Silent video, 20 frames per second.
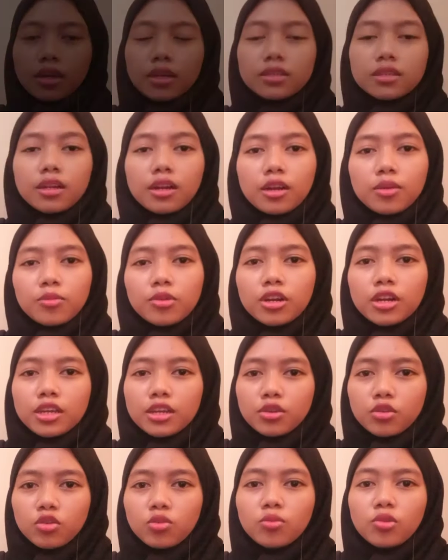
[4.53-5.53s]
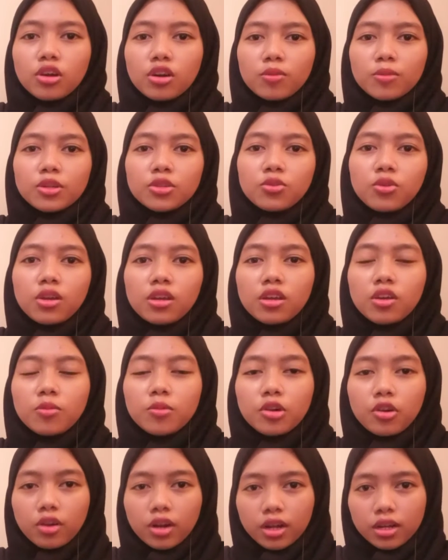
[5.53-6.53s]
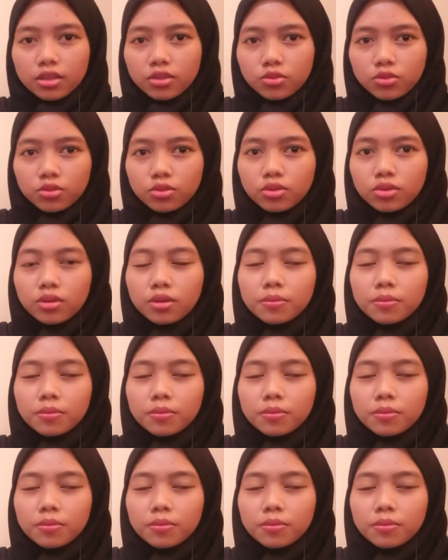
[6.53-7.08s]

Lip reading: Assalamualaikum warahmatullahi wabarakatuh.